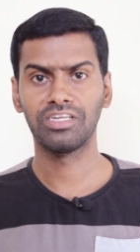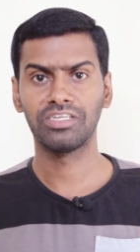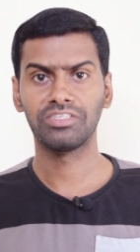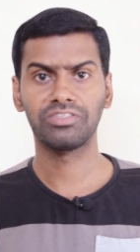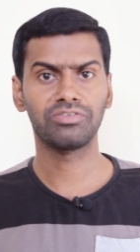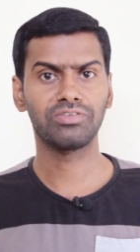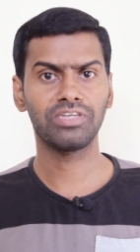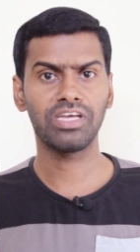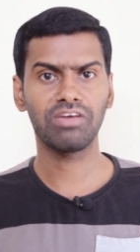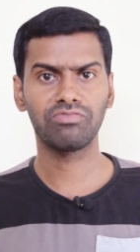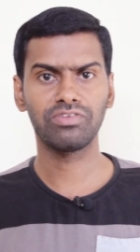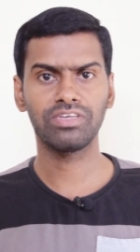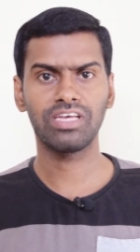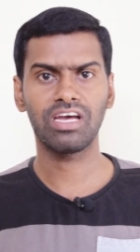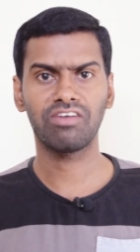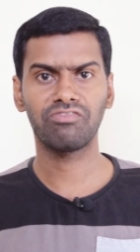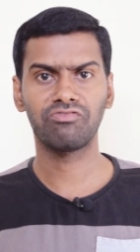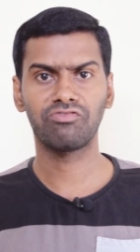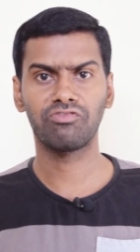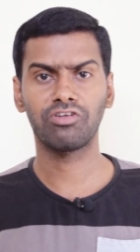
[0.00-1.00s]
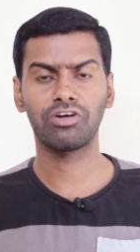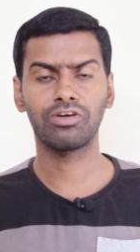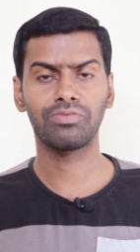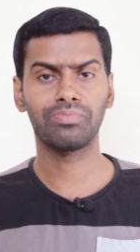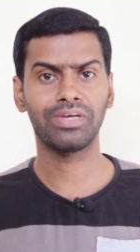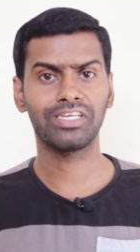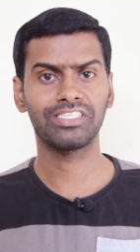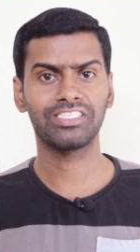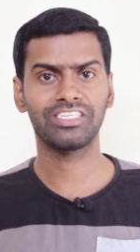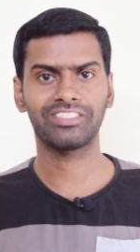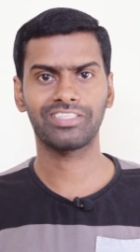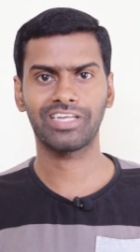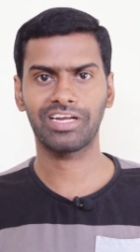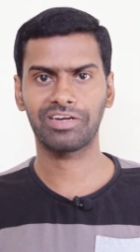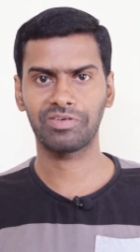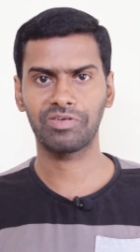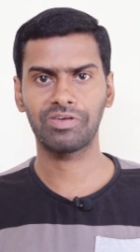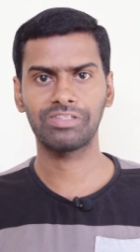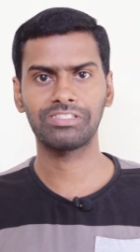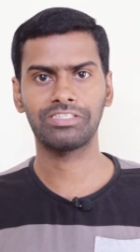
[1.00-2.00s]
Today we have four major
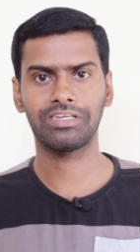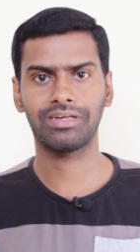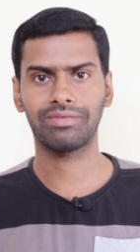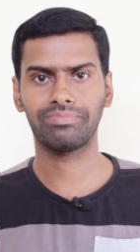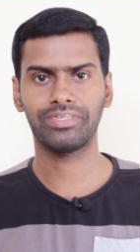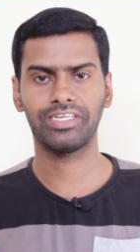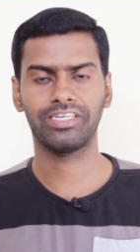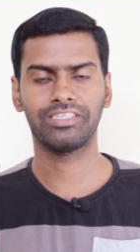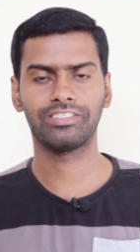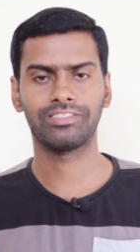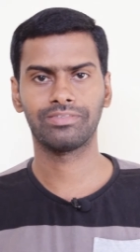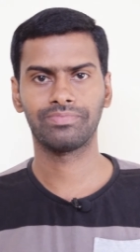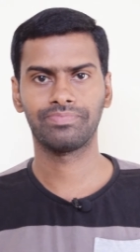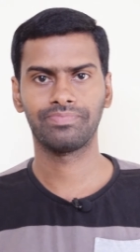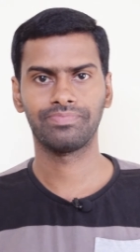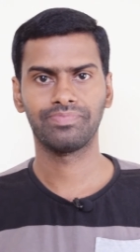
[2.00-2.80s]
technology updates.